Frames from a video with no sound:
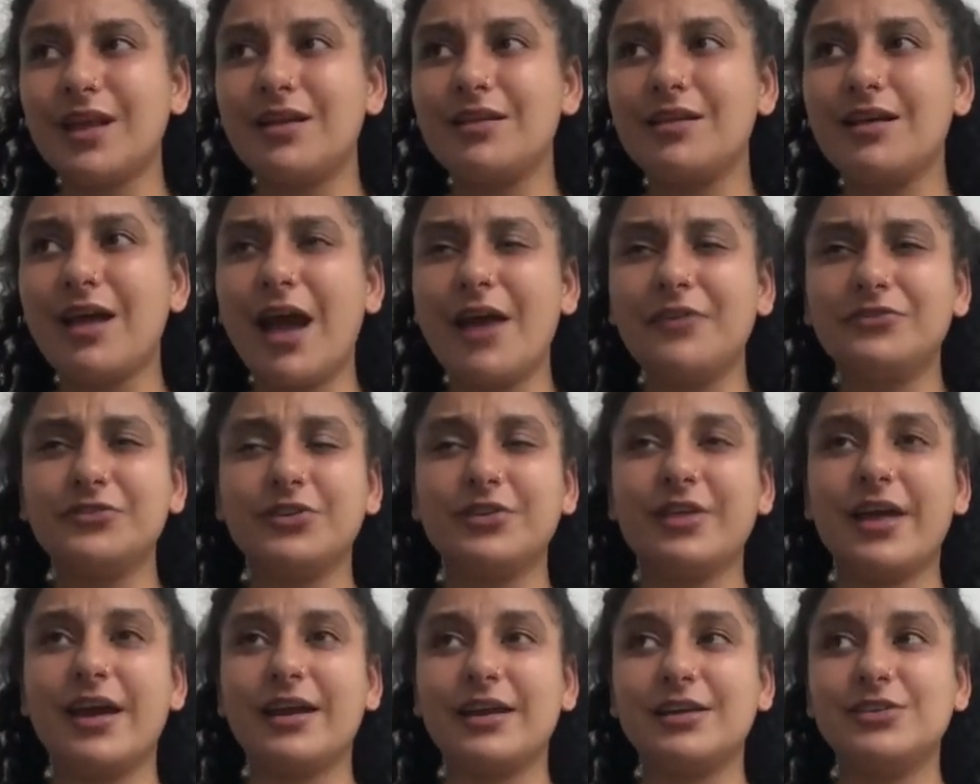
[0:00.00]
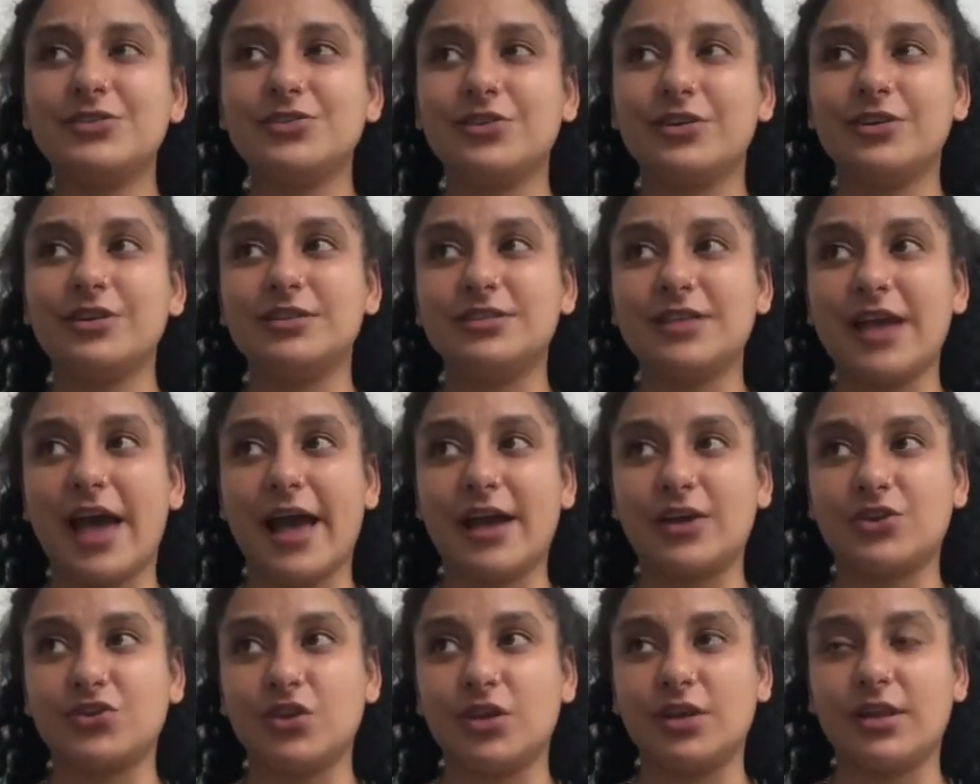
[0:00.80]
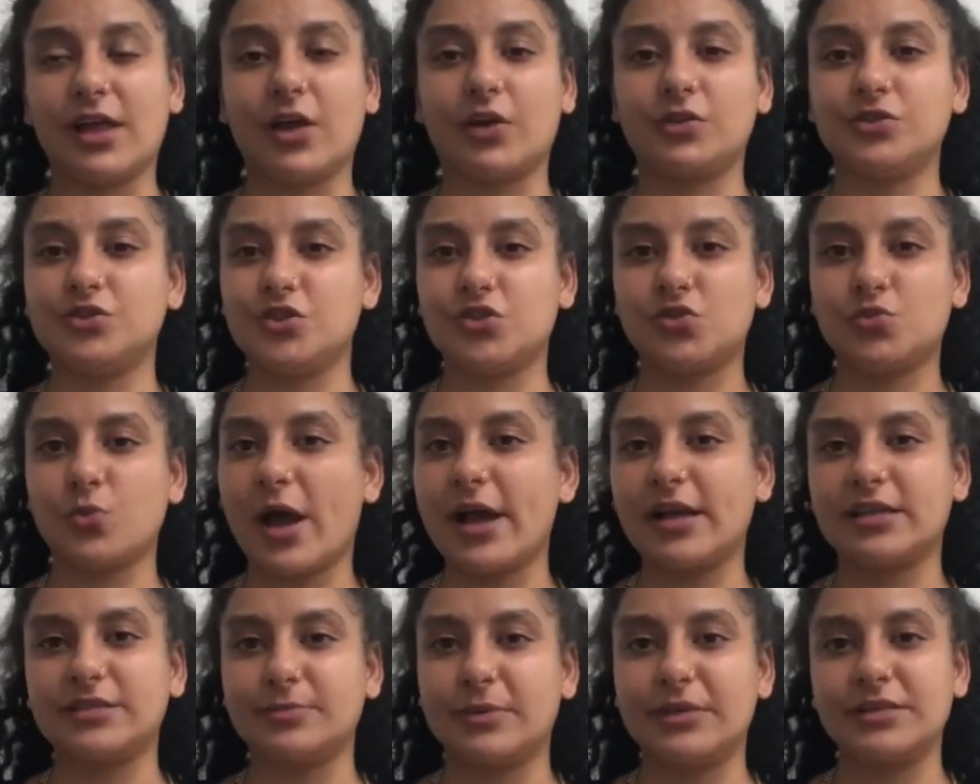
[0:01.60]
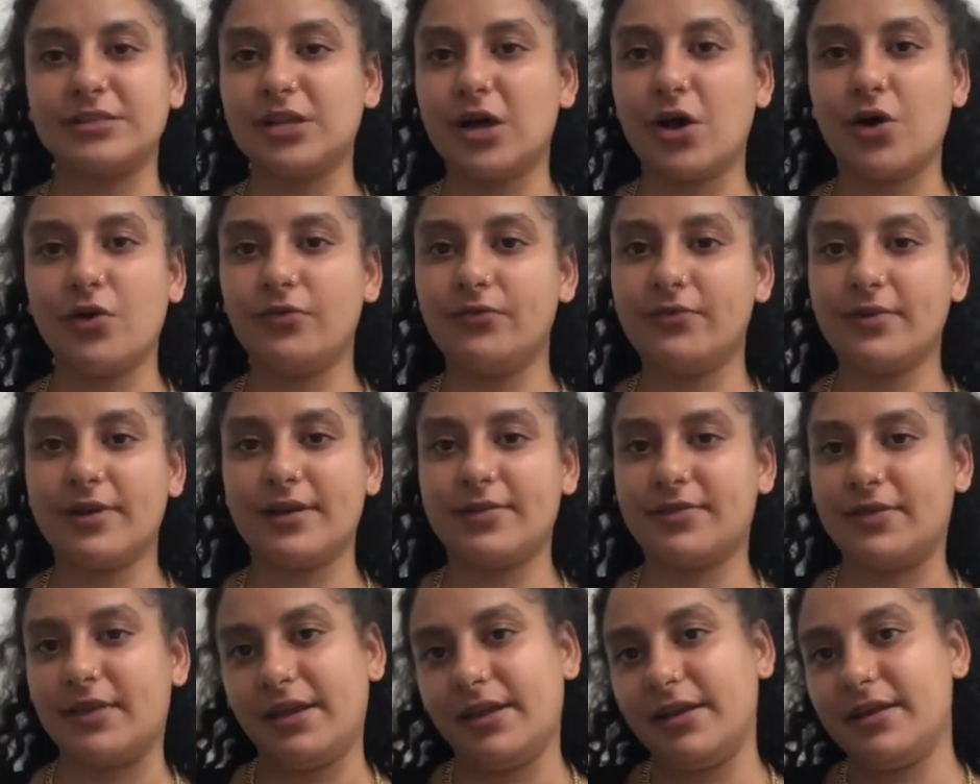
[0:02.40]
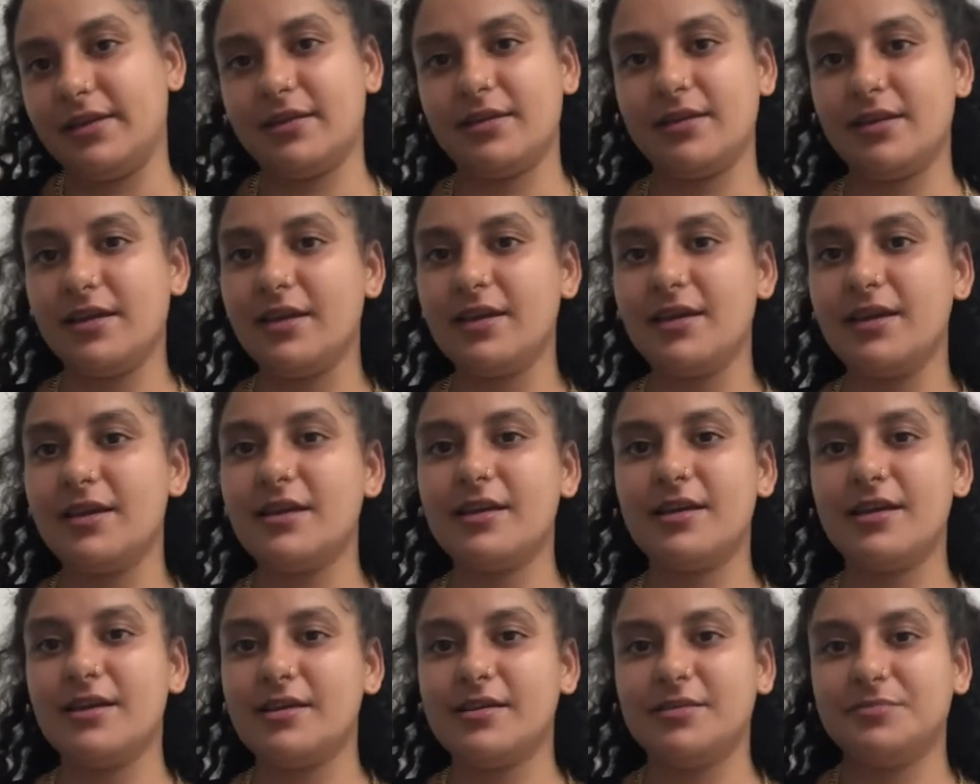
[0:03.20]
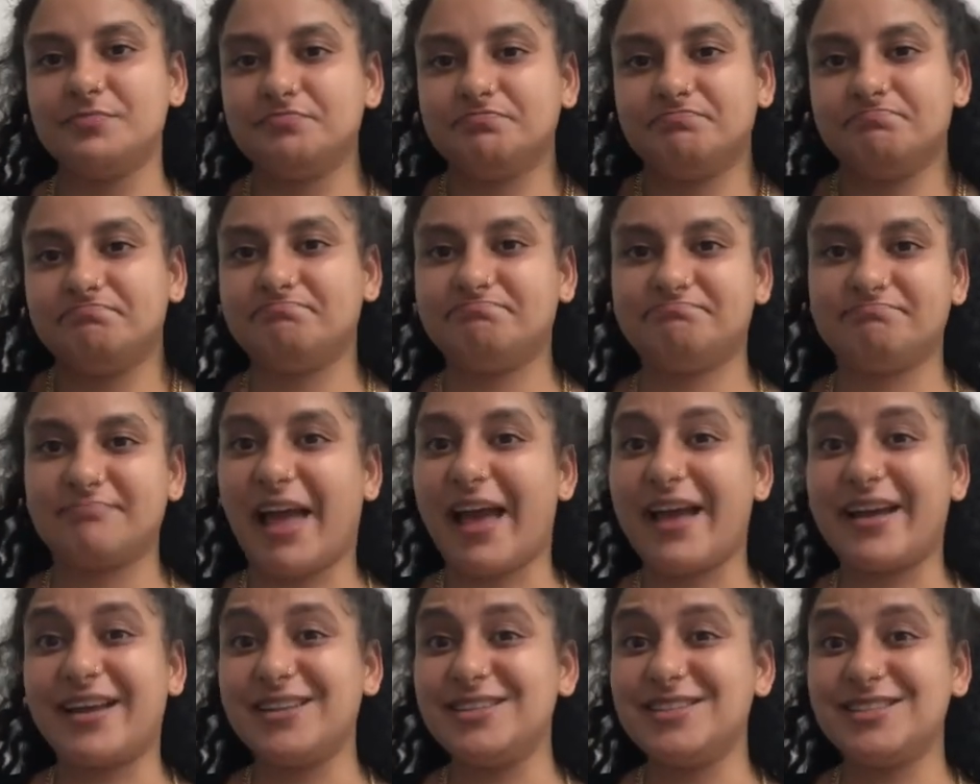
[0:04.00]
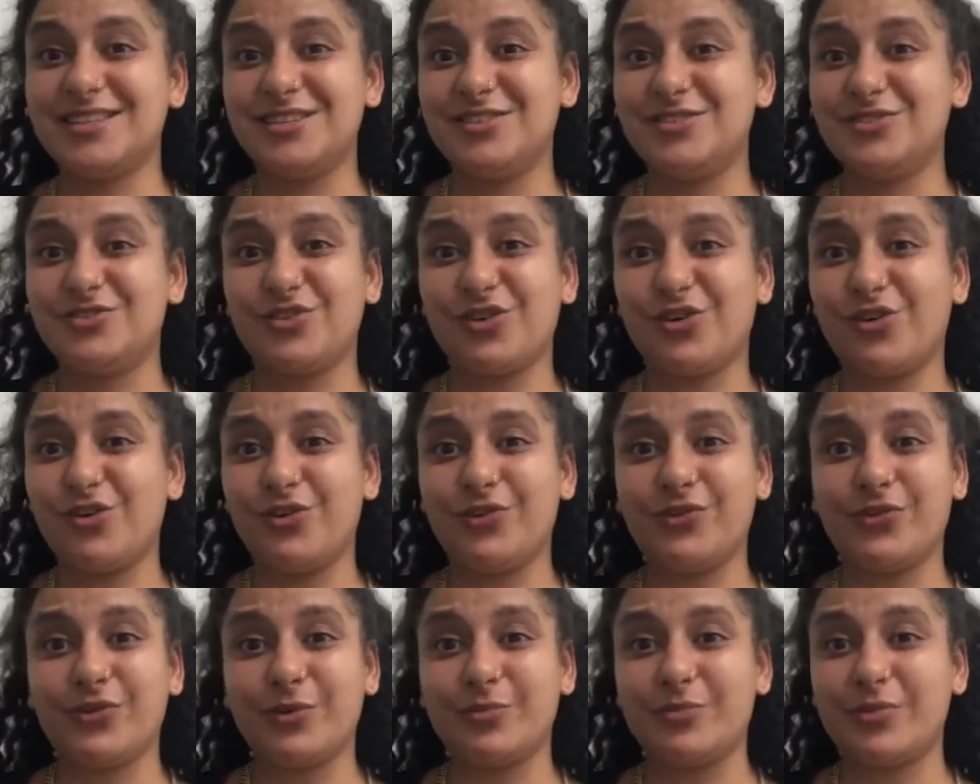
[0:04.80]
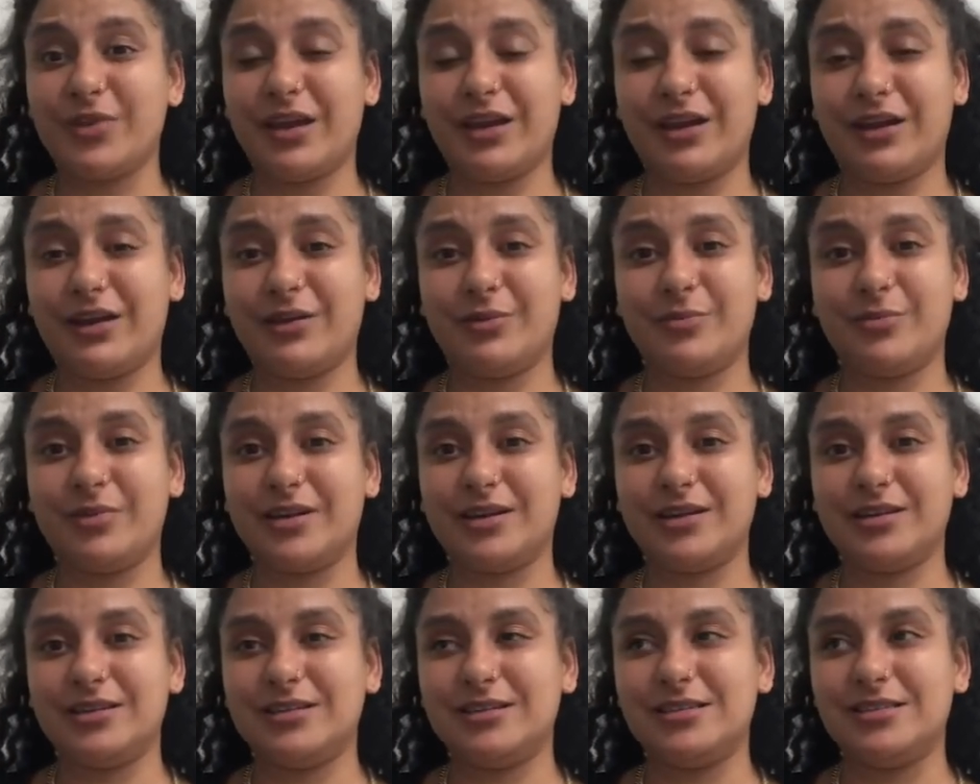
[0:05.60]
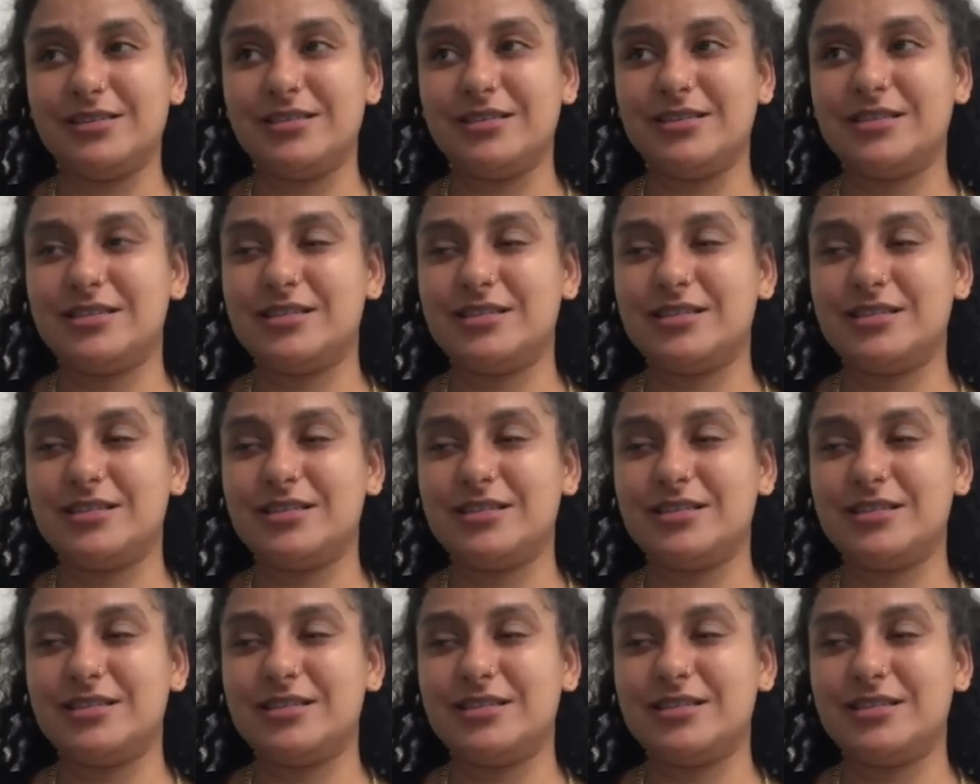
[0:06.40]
After that, I started to actually just wax myself, and then I continued to go from there, because